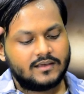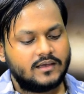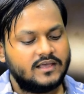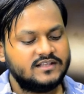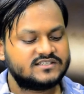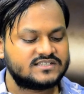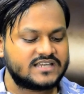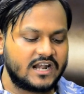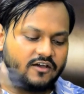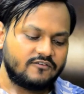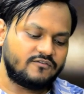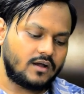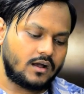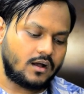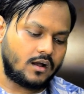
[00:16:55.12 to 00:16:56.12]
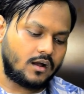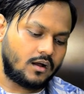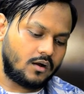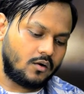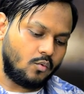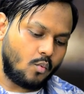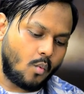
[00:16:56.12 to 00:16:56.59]
instead of
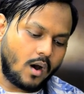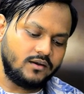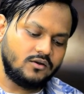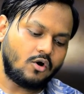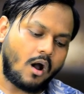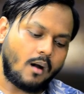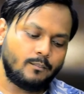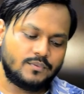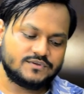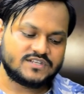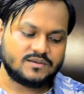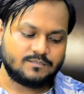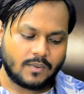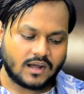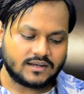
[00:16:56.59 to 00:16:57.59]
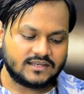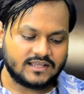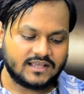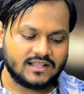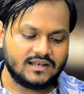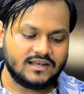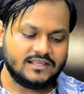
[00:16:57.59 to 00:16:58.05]
one composite
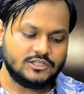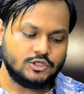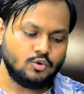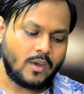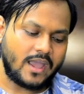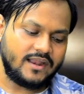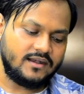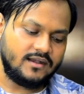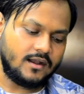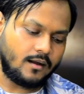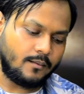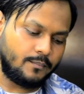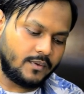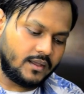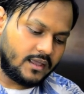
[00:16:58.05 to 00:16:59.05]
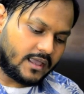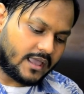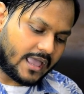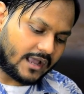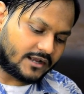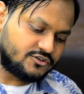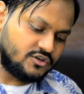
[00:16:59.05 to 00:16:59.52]
particle, you end up
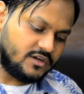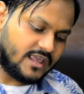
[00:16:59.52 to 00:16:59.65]
actually